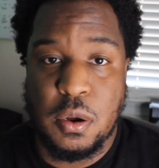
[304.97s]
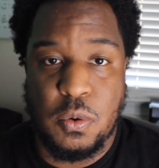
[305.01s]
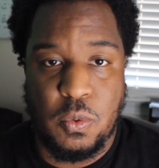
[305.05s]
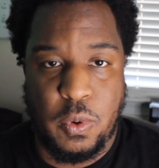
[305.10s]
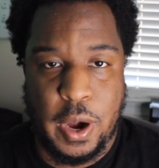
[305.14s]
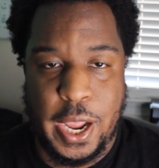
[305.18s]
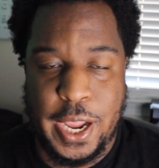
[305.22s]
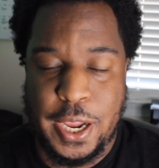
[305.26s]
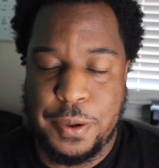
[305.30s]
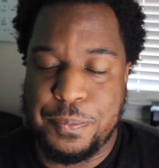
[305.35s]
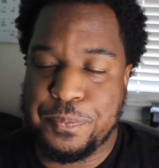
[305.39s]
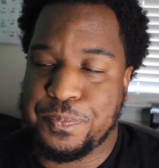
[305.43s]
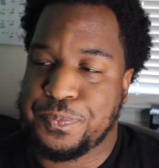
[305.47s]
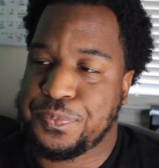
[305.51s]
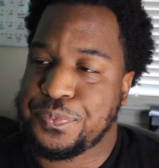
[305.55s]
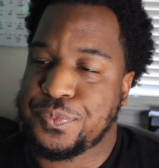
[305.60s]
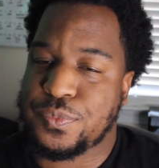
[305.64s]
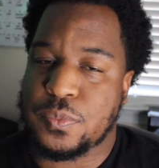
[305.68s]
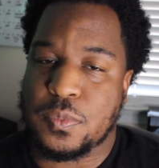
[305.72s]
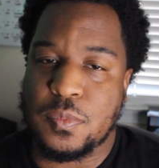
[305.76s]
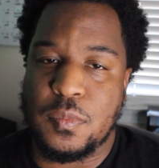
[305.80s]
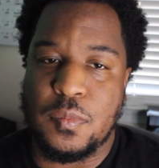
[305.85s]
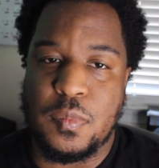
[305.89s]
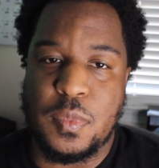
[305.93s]
right?
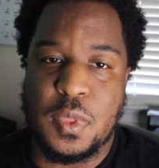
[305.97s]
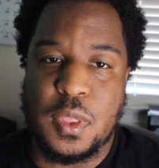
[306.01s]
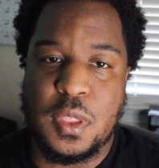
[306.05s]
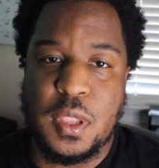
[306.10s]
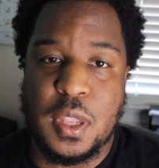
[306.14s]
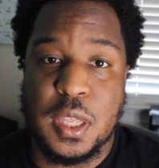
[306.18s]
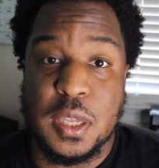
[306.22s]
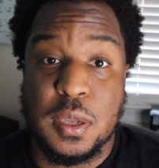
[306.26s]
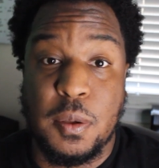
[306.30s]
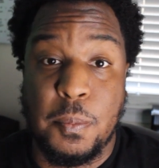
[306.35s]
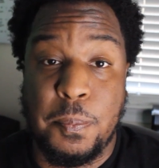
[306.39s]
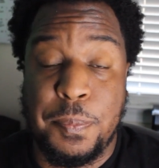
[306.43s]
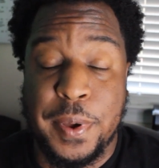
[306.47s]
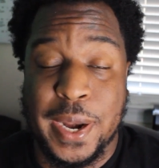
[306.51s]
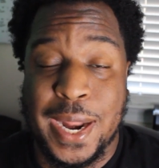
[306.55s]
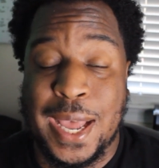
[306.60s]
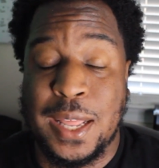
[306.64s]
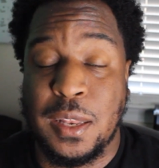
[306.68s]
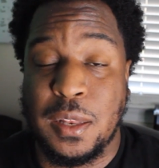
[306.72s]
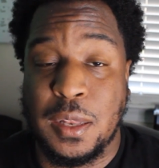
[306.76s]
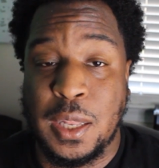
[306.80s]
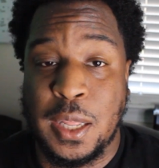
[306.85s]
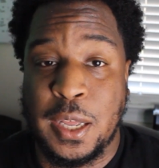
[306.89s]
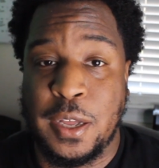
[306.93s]
but
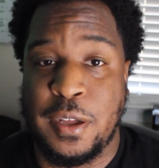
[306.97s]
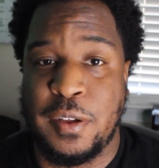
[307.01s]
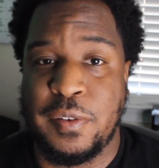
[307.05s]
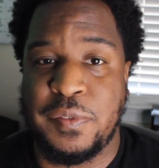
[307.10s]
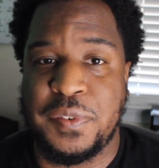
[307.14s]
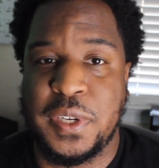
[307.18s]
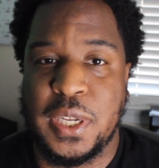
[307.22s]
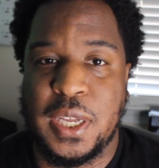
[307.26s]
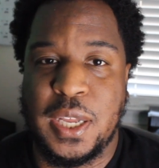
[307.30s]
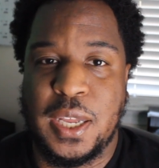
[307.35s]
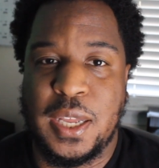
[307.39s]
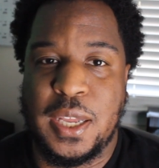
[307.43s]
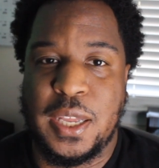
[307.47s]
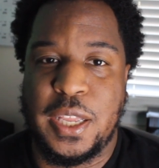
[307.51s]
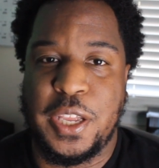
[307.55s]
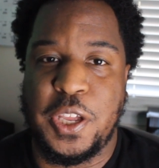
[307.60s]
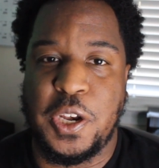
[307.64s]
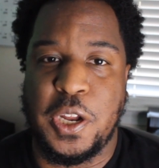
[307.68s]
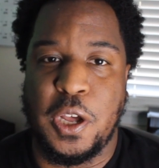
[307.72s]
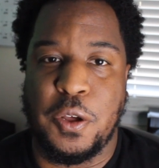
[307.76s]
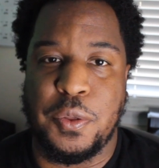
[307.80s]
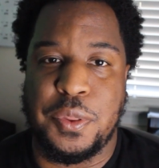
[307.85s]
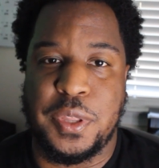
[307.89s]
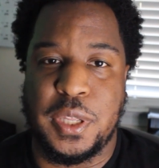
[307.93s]
I loved,
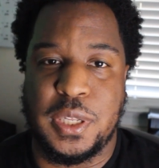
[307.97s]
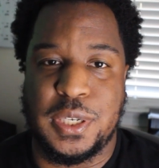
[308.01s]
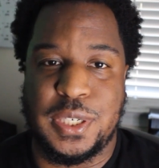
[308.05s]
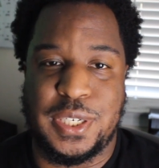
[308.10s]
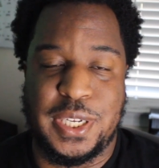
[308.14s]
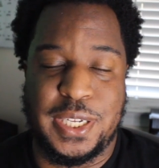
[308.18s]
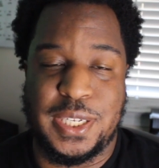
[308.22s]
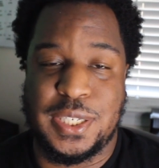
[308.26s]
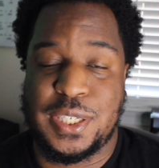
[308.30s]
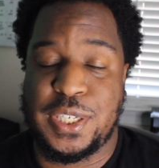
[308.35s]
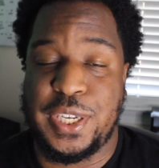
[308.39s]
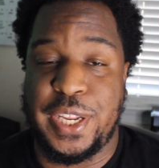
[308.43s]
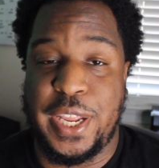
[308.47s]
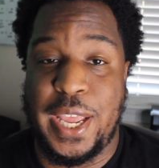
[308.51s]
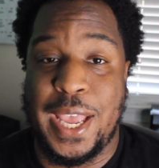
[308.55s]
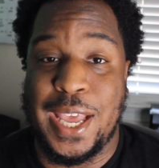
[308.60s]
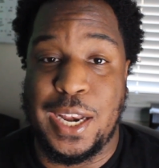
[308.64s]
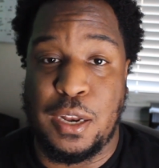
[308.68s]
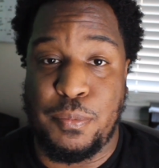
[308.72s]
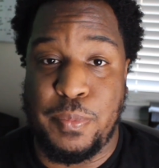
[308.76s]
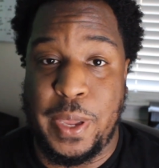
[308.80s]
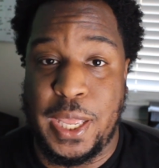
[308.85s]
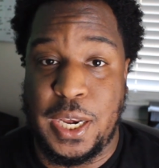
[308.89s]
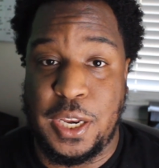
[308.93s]
you know, the DC
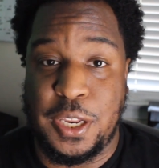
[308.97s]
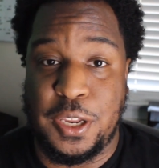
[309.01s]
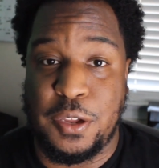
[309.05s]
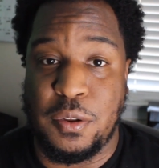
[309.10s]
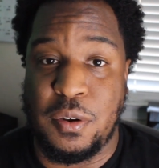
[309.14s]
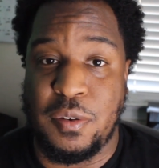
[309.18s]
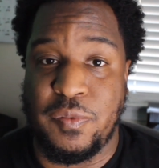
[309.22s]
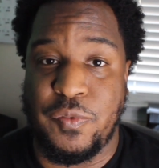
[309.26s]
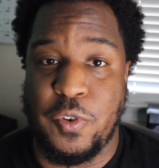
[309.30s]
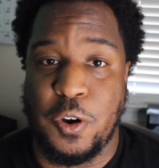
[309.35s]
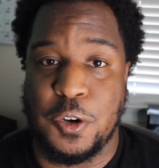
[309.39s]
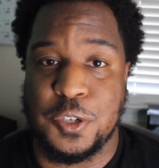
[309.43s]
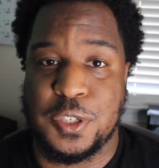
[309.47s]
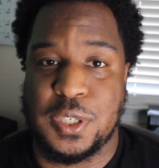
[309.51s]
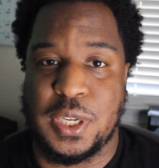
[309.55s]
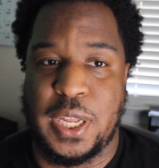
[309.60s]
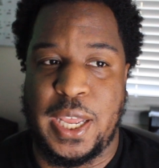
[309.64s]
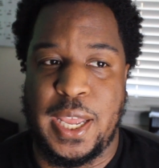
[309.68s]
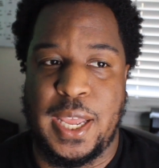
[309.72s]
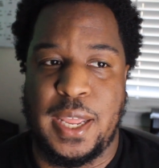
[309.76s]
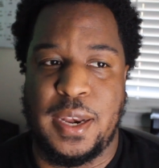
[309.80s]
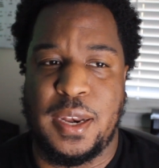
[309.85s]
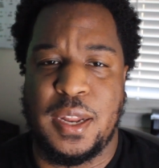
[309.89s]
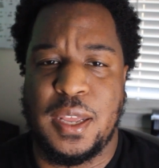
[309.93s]
animated universe
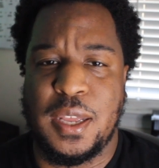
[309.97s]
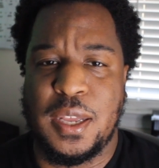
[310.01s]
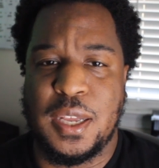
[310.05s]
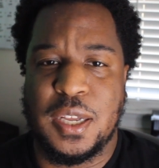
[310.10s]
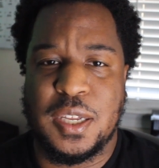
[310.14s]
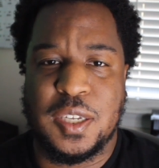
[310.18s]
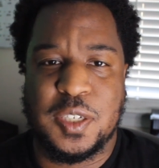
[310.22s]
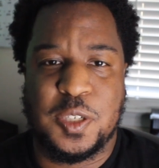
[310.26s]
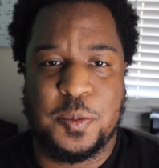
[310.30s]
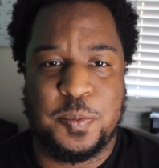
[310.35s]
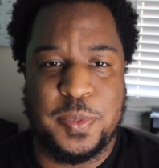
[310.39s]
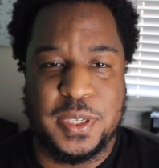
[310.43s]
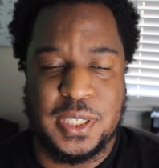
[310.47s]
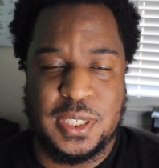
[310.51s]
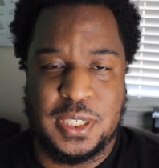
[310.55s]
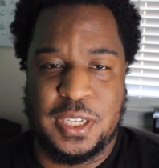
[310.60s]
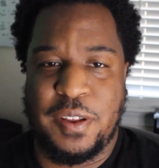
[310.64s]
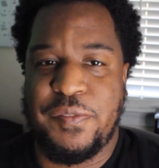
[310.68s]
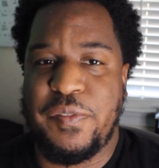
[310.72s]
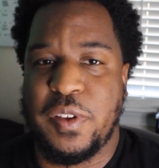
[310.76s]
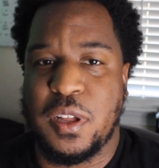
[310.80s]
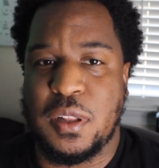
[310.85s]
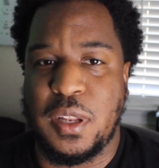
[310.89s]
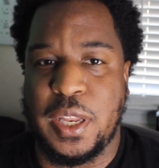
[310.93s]
and
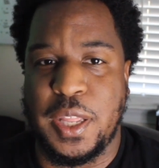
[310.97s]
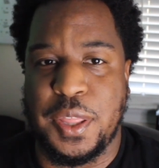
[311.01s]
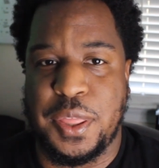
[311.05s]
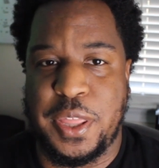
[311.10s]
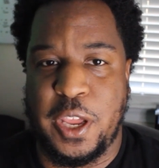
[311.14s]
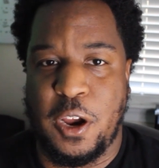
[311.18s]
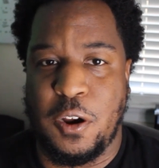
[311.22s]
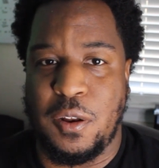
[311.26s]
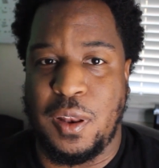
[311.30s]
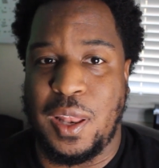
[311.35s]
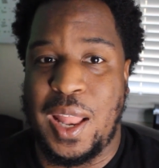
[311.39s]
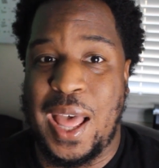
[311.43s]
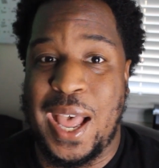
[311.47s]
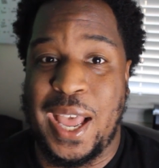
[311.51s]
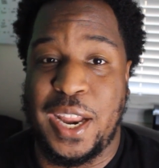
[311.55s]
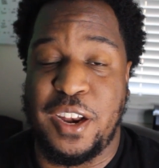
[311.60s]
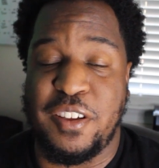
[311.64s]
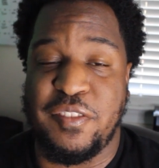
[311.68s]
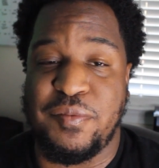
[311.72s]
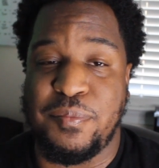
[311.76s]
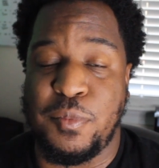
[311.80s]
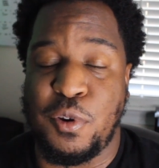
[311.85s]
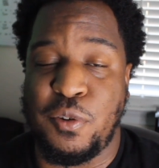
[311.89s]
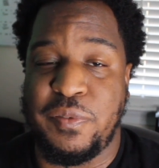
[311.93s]
specifically their line
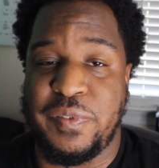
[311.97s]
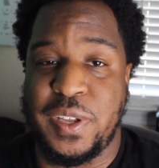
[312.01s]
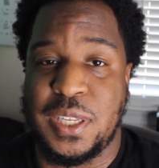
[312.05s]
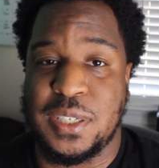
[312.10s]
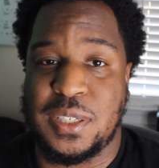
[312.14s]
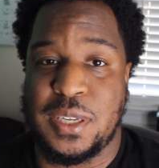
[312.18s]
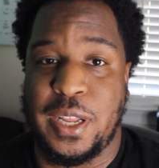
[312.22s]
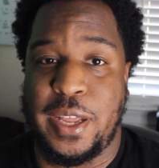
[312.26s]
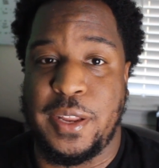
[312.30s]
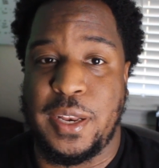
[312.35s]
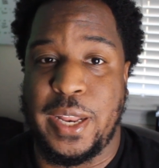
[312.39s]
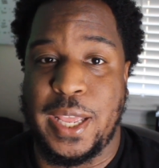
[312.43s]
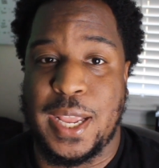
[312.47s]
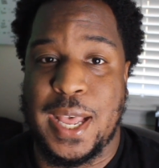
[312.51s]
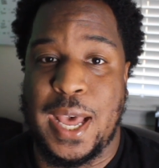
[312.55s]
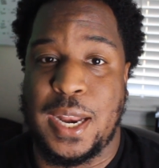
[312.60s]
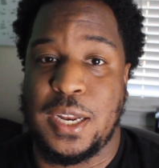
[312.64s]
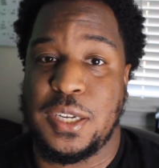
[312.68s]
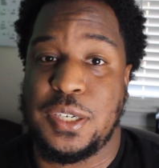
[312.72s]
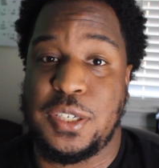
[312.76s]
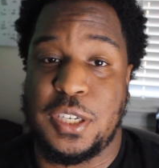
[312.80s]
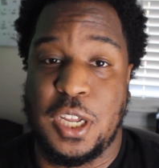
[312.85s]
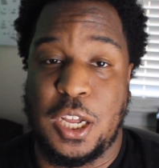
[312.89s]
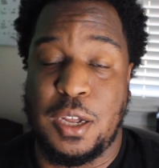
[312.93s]
of movies that they
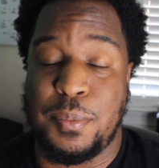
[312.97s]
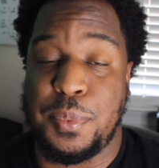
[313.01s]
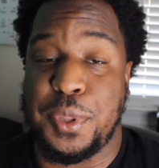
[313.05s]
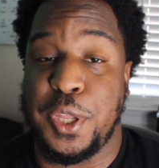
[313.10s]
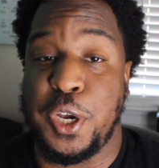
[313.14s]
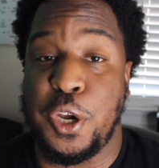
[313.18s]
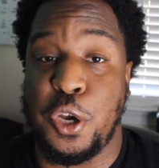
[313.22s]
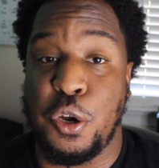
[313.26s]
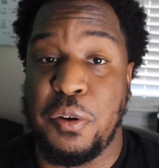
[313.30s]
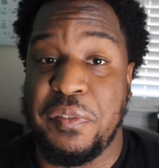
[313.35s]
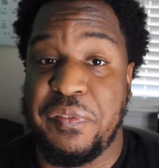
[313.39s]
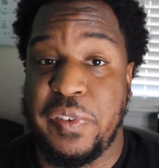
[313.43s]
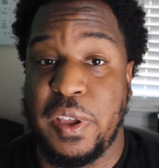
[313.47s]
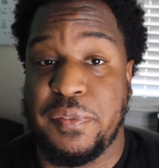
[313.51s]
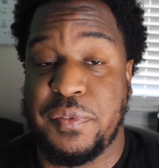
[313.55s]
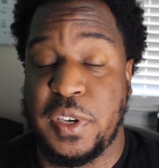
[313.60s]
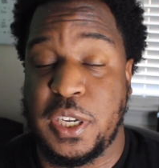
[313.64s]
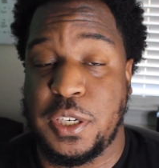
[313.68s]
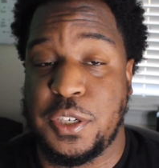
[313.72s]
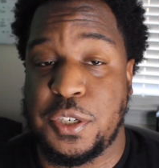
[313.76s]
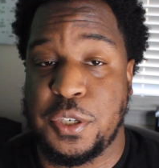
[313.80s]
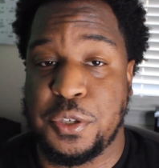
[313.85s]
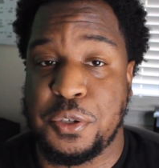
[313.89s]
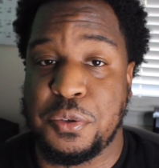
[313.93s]
kind of dubbed the New
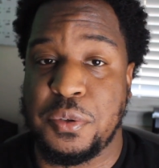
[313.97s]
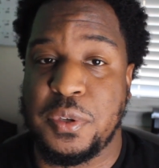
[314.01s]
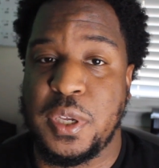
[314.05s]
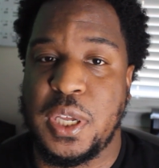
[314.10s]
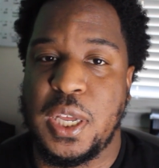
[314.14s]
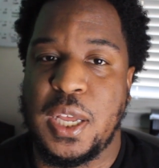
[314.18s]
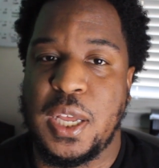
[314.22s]
52.